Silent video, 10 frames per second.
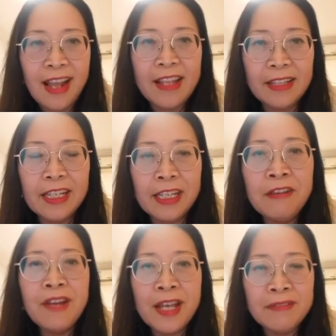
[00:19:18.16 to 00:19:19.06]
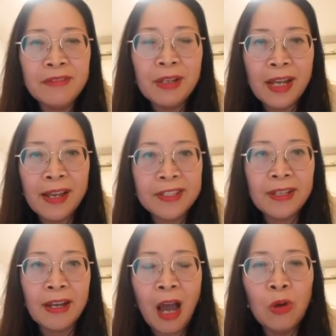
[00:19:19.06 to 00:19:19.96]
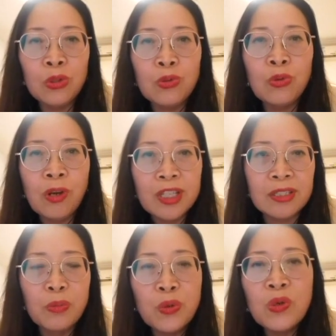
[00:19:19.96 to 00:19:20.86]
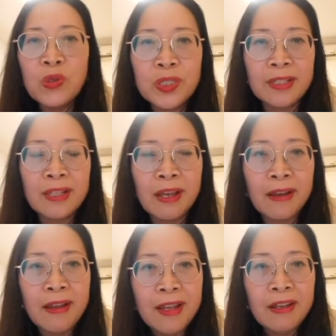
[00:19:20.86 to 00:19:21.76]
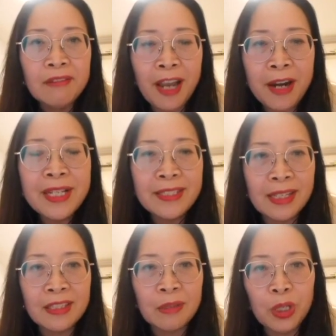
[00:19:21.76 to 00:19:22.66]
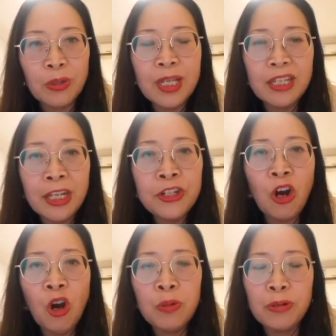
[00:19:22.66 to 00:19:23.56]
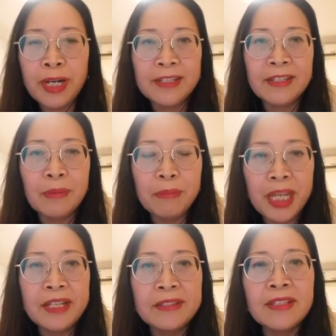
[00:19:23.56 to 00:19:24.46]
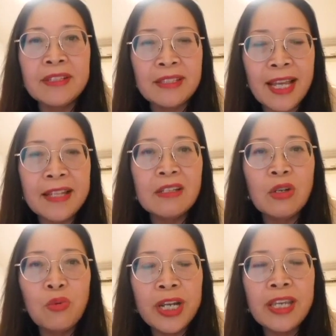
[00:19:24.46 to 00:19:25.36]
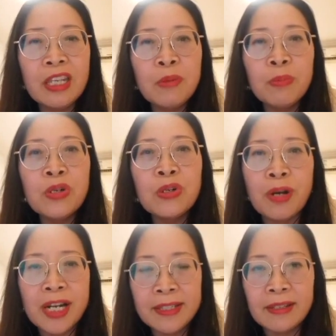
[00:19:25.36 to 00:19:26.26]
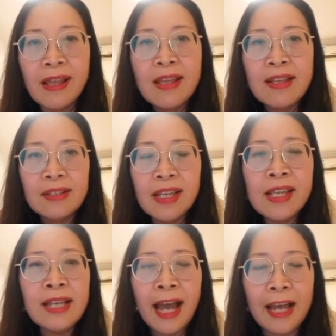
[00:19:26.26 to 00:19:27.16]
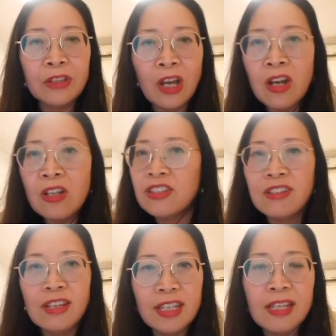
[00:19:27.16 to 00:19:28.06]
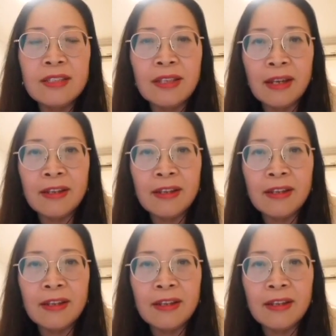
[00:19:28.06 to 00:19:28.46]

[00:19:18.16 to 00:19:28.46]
and even as how to smooth the variances between each operator means the standard working in progress. These are not in